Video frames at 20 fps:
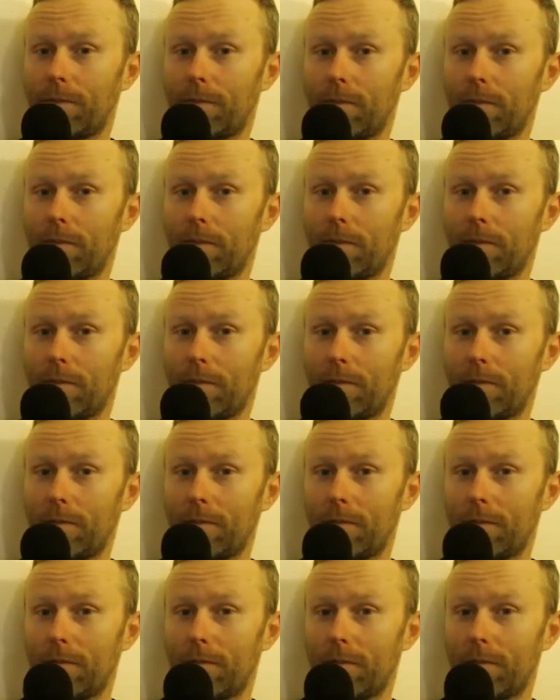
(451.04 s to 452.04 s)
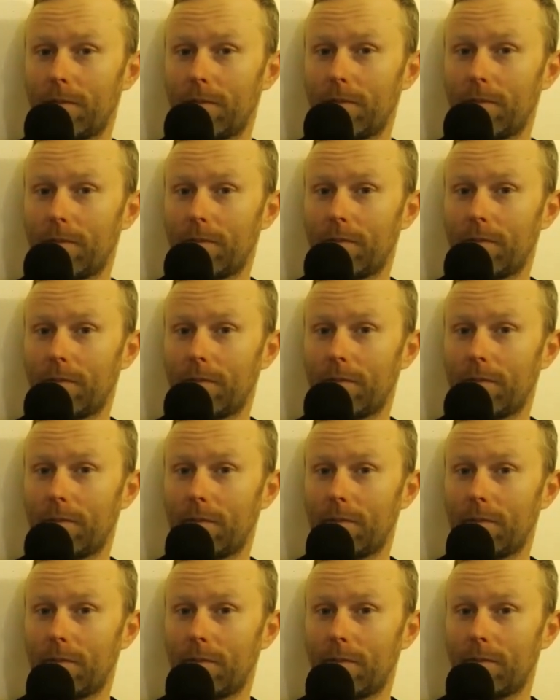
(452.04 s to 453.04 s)

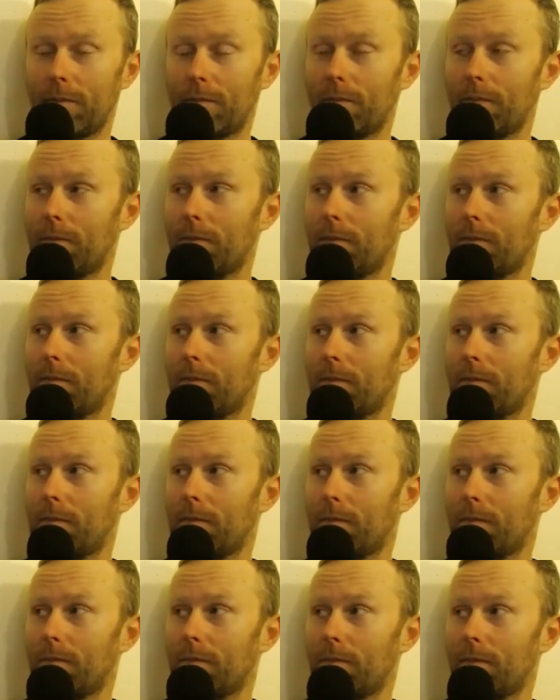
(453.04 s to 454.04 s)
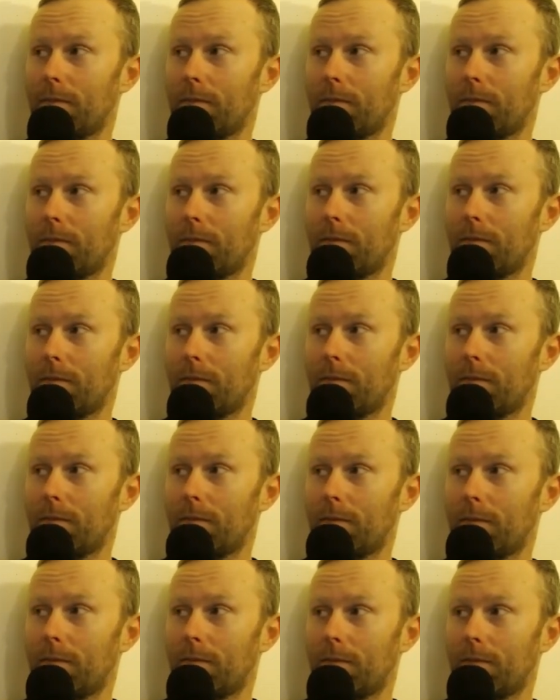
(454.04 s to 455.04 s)

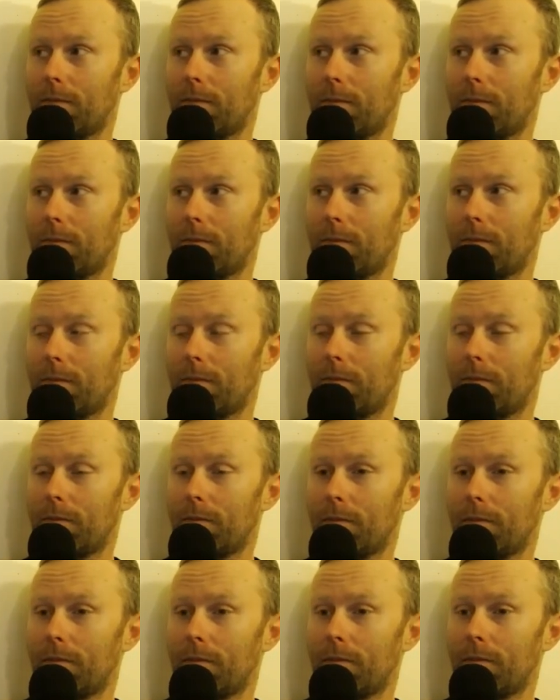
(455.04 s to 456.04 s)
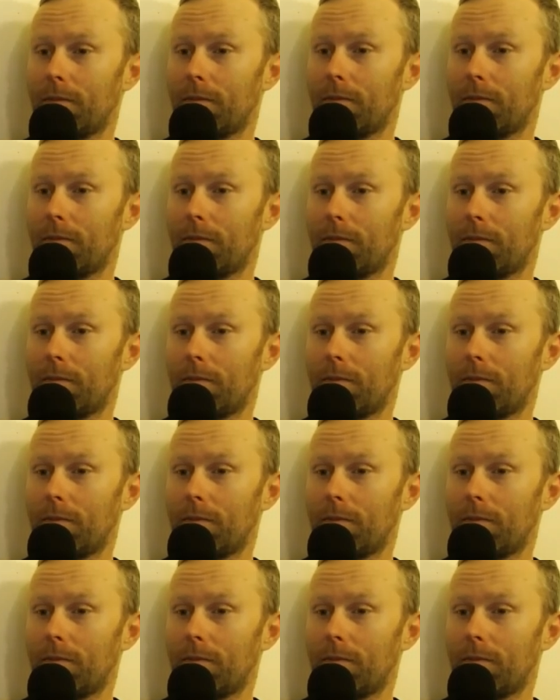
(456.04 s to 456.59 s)
No words are spoken by the person on screen.